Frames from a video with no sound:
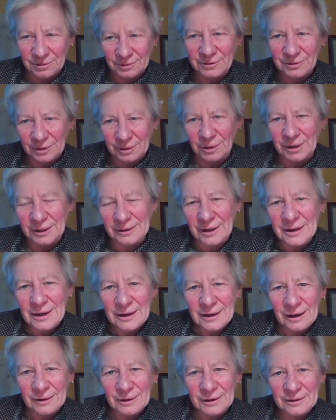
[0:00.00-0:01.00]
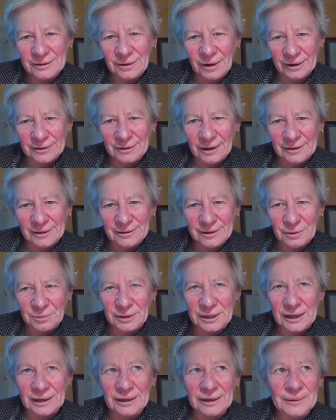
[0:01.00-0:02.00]
So I
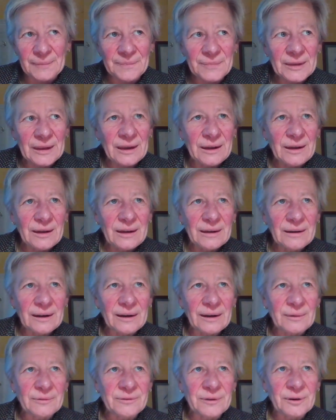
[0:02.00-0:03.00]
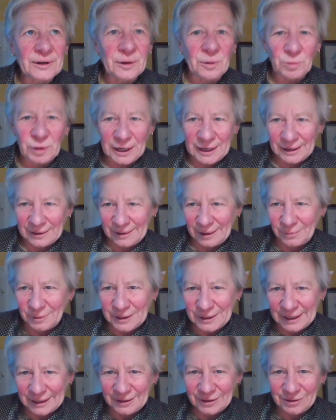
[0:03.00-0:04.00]
think we are very aware
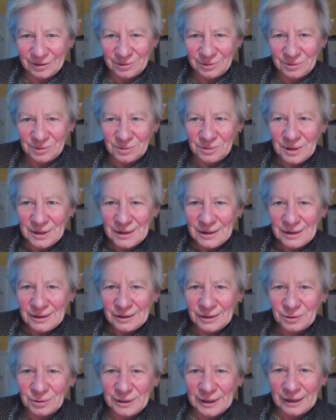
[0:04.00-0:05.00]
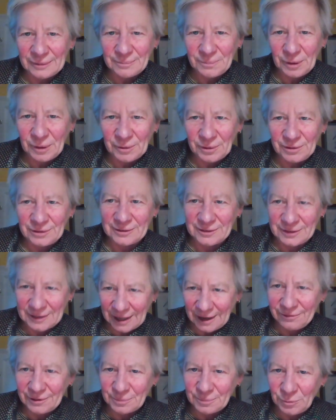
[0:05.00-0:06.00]
that we need to look at both the
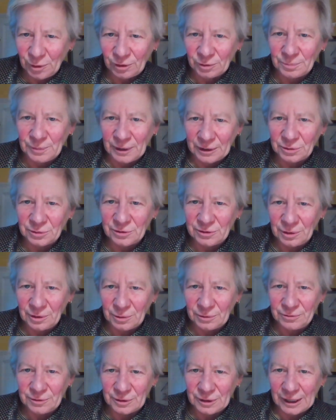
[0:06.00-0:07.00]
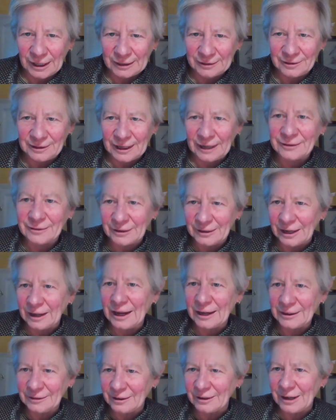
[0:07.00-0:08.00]
staffing model, but also, if you like, the
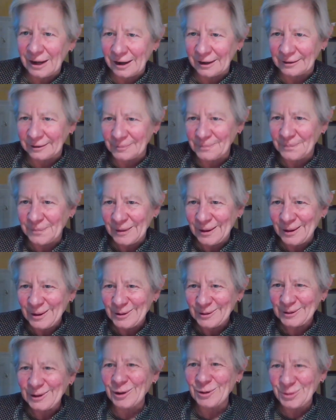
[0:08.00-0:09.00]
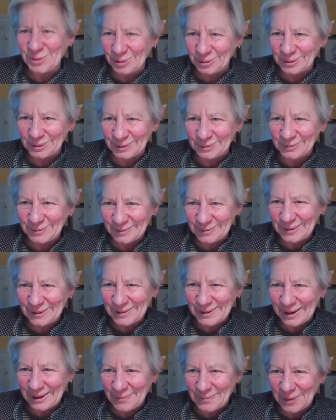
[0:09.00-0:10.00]
underlying cultural
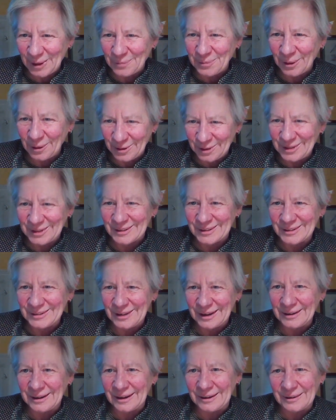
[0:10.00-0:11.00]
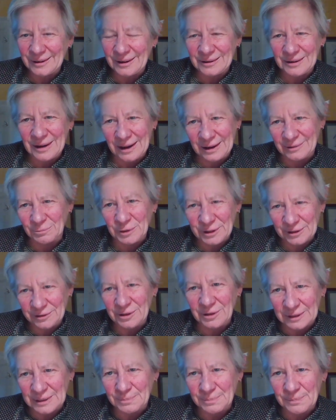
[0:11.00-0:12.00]
approaches,
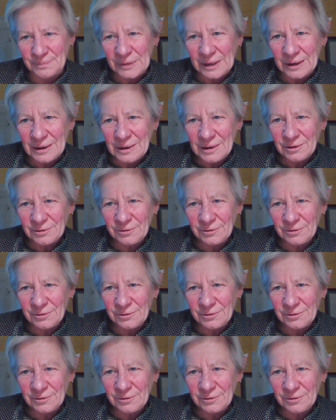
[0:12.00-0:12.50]
and we're certainly